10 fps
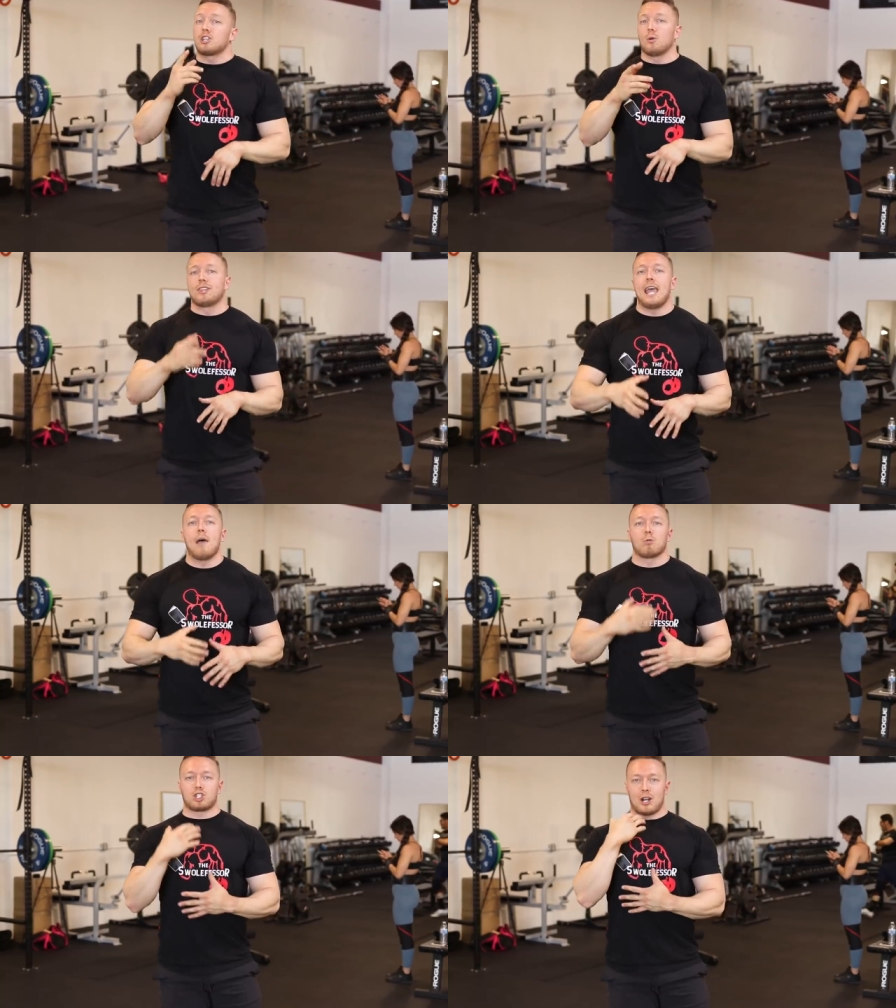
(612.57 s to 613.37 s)
So with
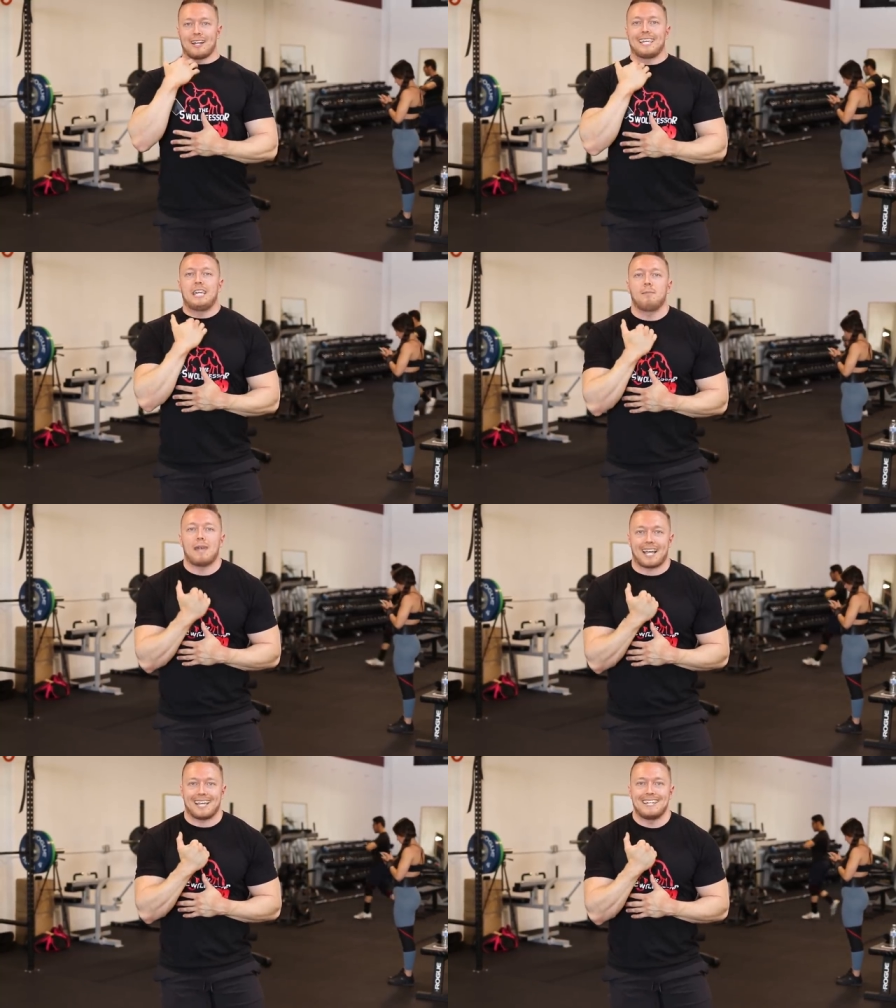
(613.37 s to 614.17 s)
them, we're trying to keep
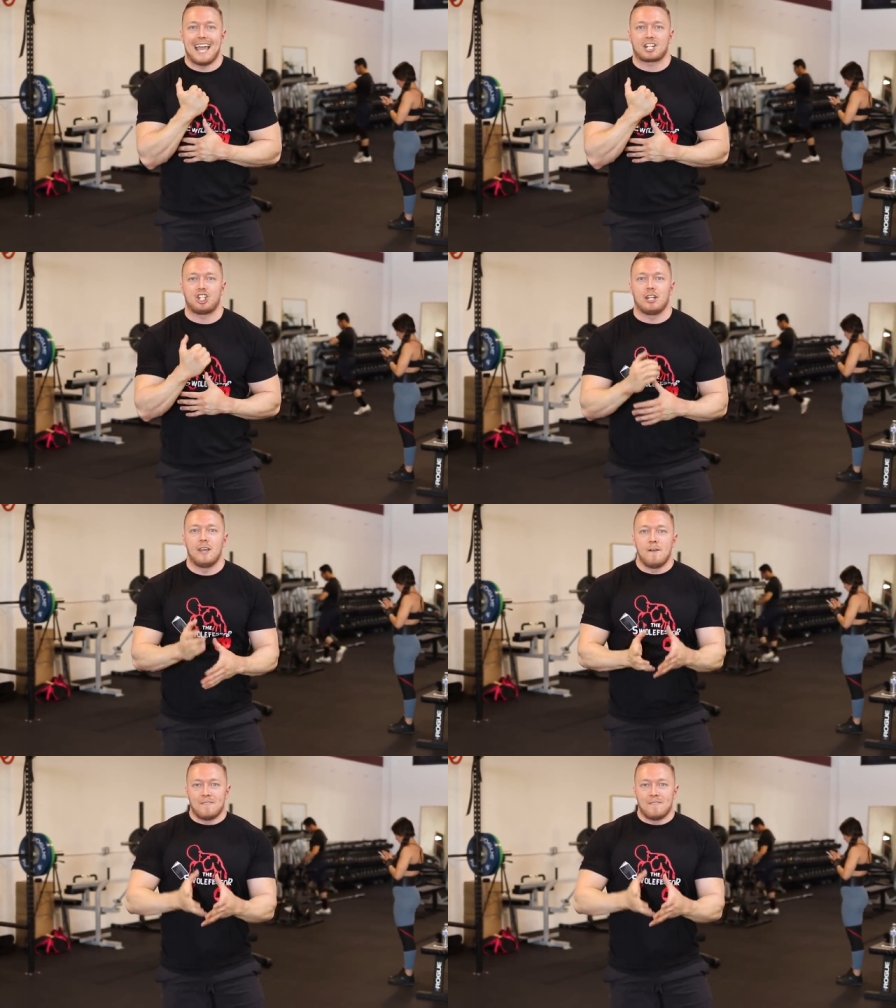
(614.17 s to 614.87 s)
that connection